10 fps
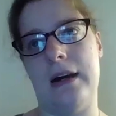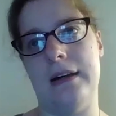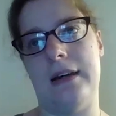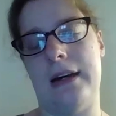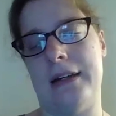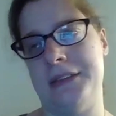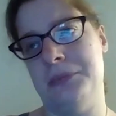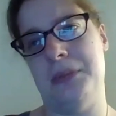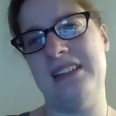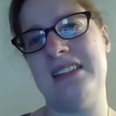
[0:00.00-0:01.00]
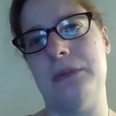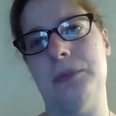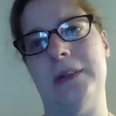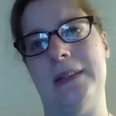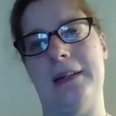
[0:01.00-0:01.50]
I, I could be
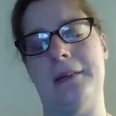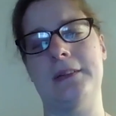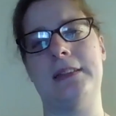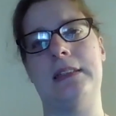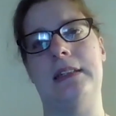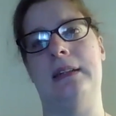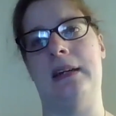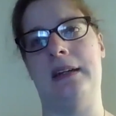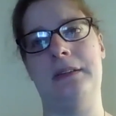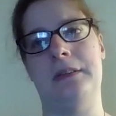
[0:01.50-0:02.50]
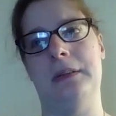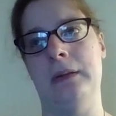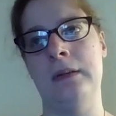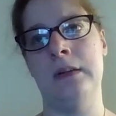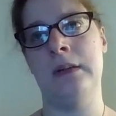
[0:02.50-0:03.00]
someone else and I
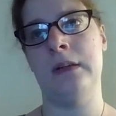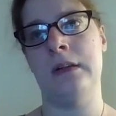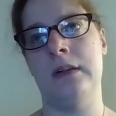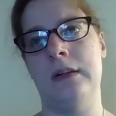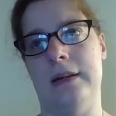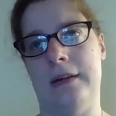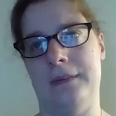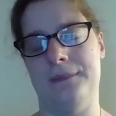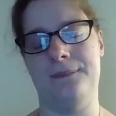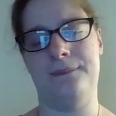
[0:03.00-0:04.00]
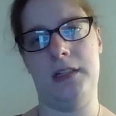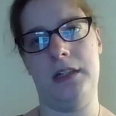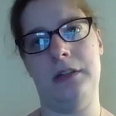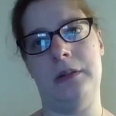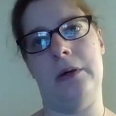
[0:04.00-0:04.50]
could, um,
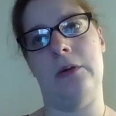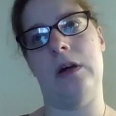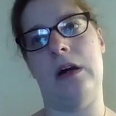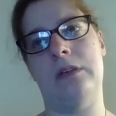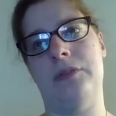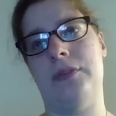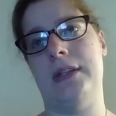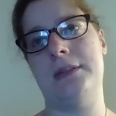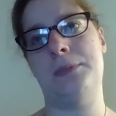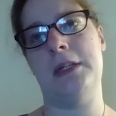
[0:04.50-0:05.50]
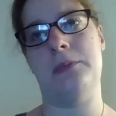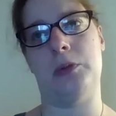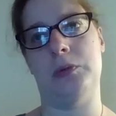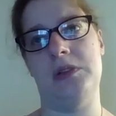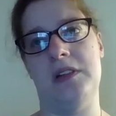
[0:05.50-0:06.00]
you know, all of these
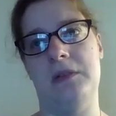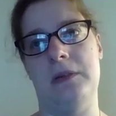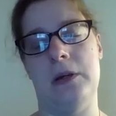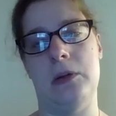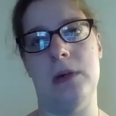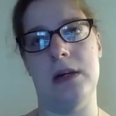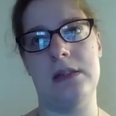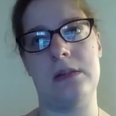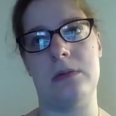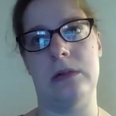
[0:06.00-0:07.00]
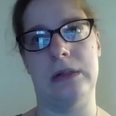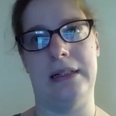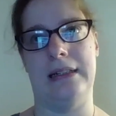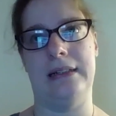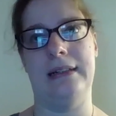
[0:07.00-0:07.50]
people didn't know my
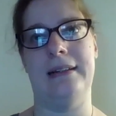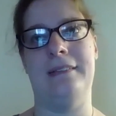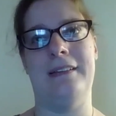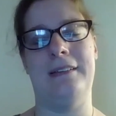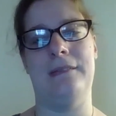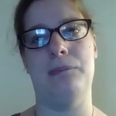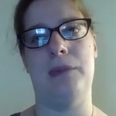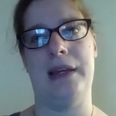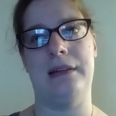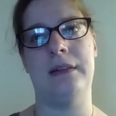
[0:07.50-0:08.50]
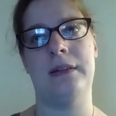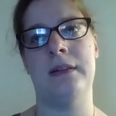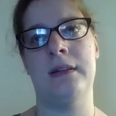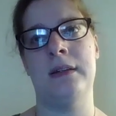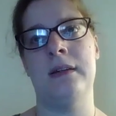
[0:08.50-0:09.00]
story and didn't make
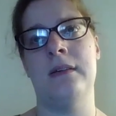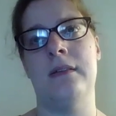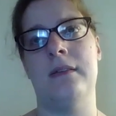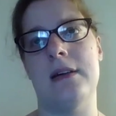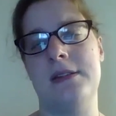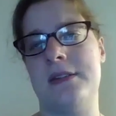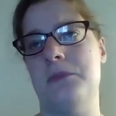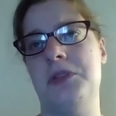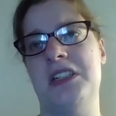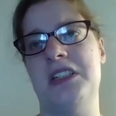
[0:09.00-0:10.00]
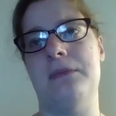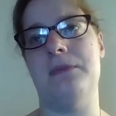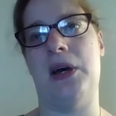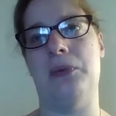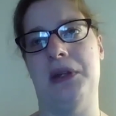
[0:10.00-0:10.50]
assumptions
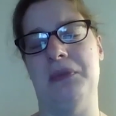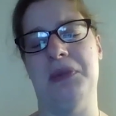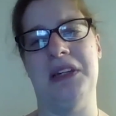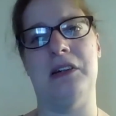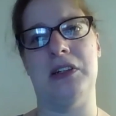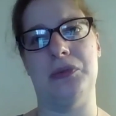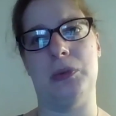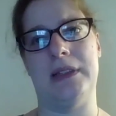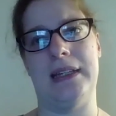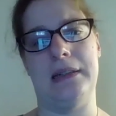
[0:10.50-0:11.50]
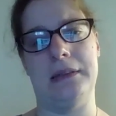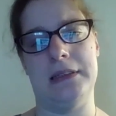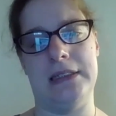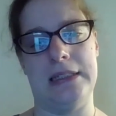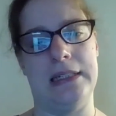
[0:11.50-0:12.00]
about me beyond what they could
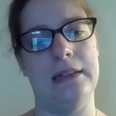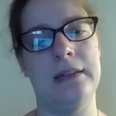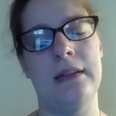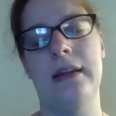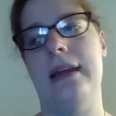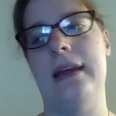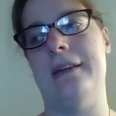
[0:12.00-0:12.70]
see. Mm-hmm.